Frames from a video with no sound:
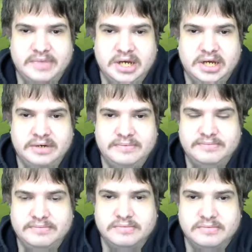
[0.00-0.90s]

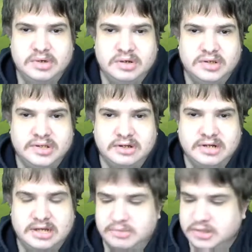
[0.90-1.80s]
um, and I was
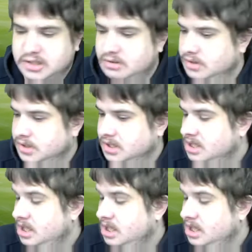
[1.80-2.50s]
looking at the scores.